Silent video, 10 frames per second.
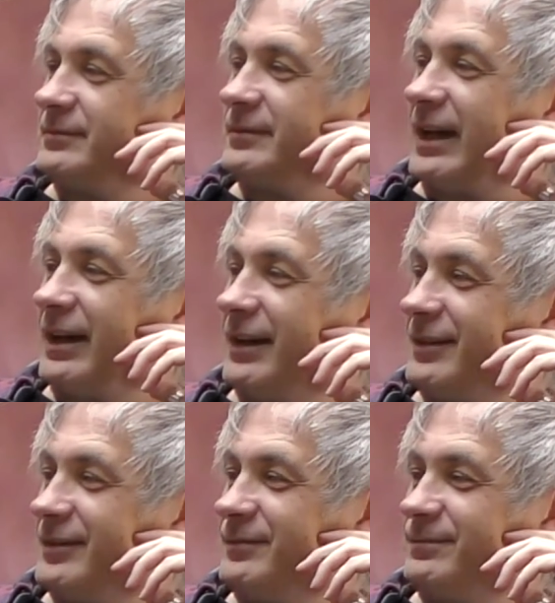Uh,
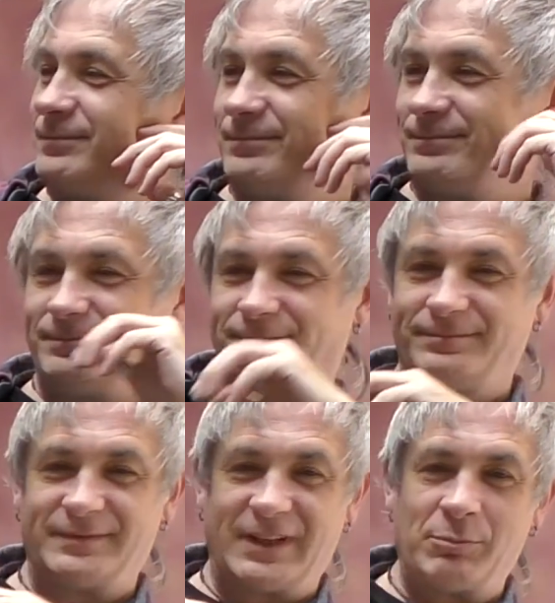
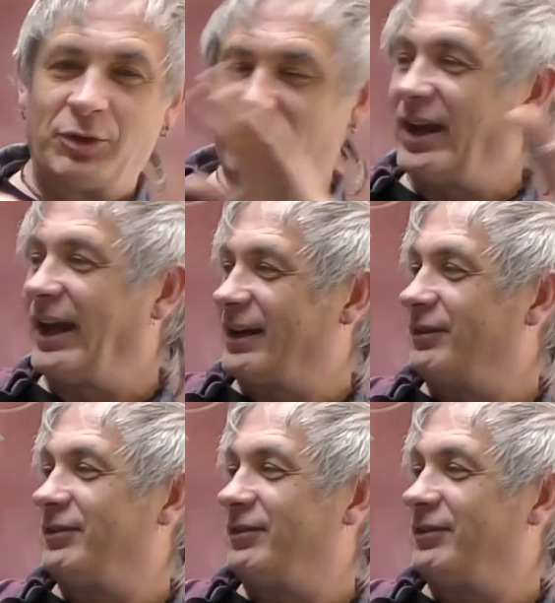a mosaic of